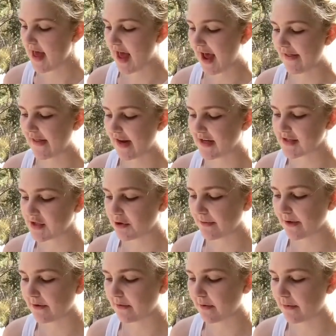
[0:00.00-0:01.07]
And then a
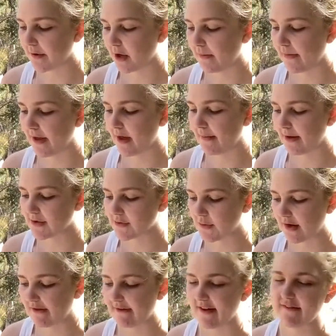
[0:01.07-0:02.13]
2-bedroom apartment, about
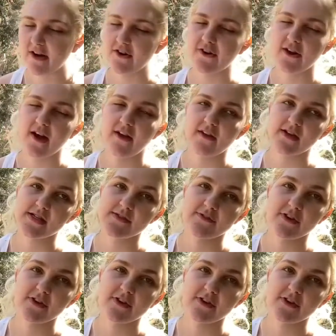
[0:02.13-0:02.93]
$2,500